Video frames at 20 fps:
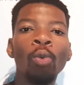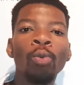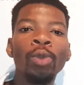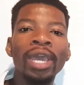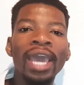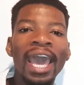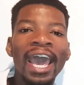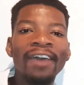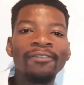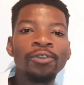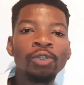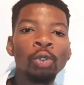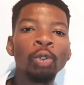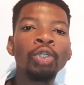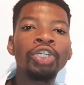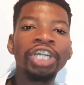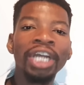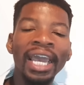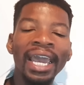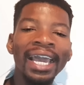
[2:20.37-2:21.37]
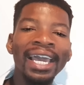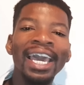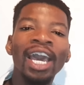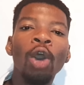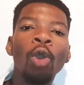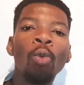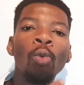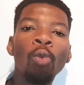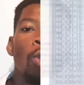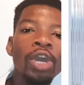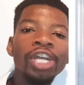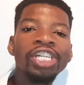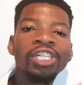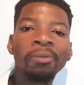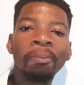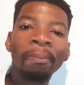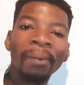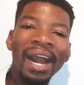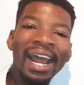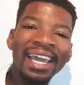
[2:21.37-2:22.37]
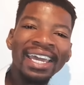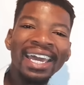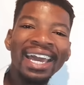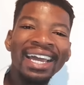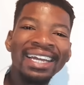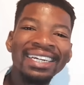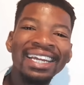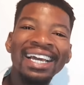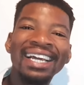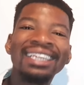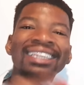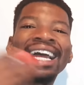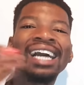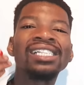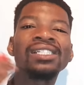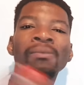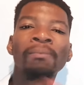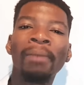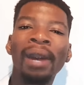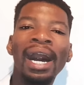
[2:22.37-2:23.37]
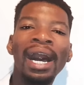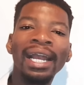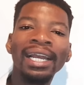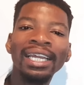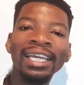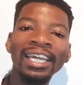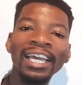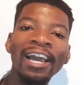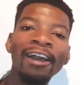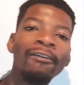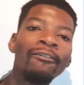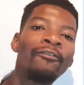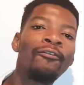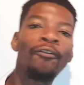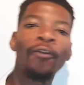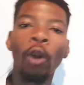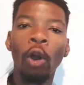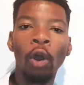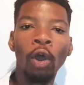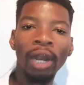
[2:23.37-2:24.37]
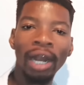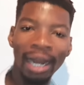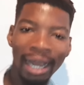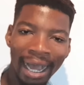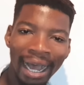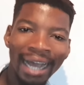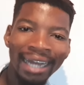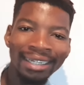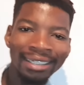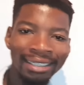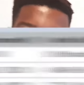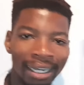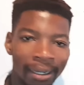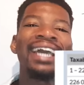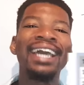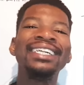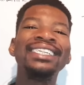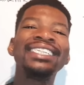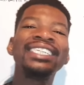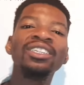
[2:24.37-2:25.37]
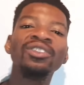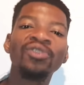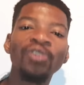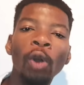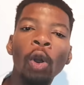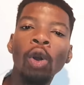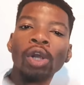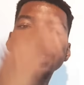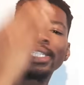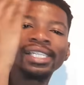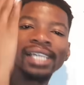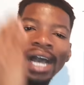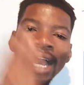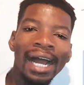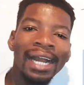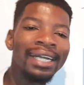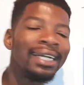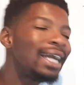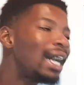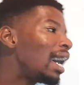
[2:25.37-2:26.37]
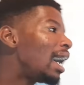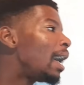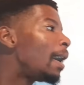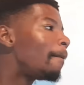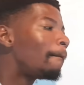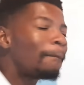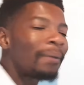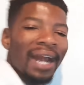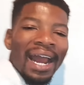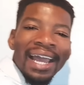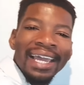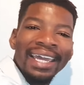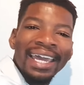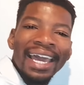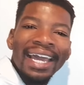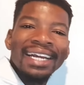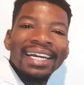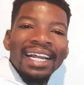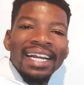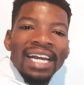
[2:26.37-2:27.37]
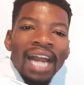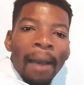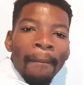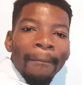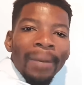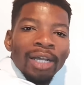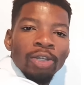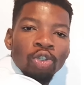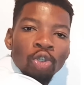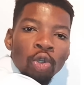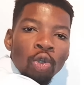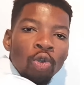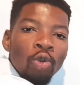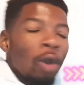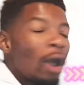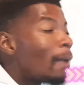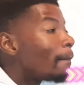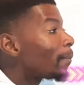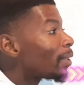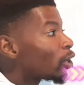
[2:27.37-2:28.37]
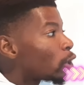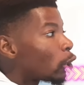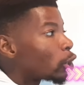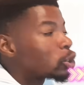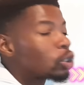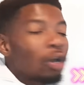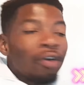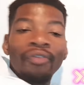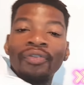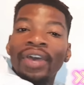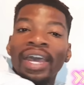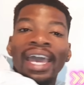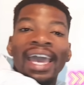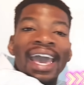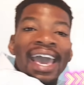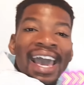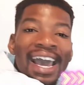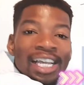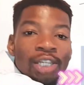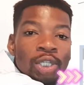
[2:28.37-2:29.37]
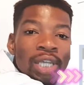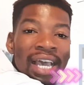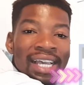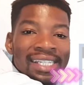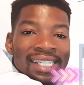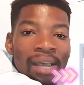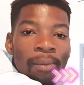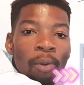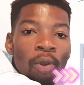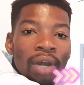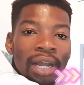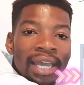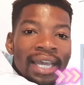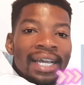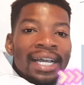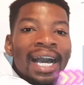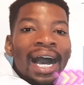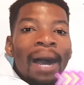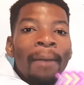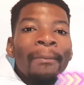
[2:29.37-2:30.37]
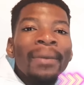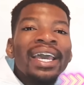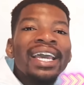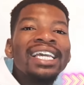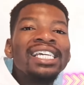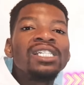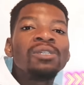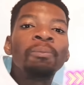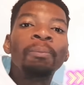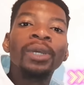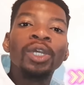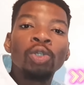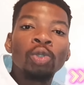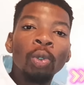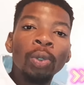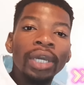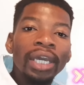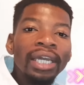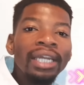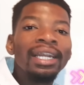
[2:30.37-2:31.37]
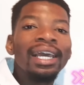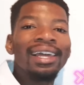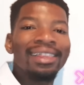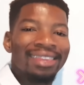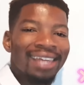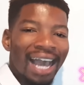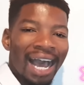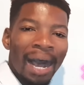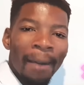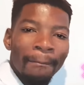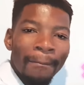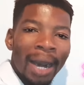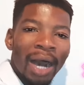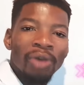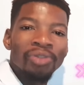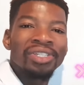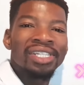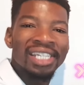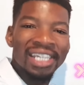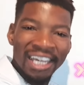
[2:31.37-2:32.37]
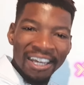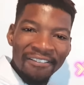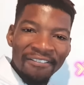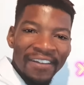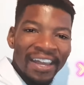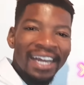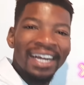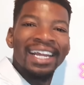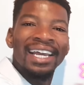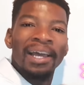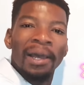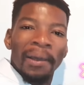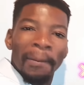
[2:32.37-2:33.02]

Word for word: we have to check which bracket does Mbali fall under. And she falls under bracket number two because of her taxable income is between the amounts given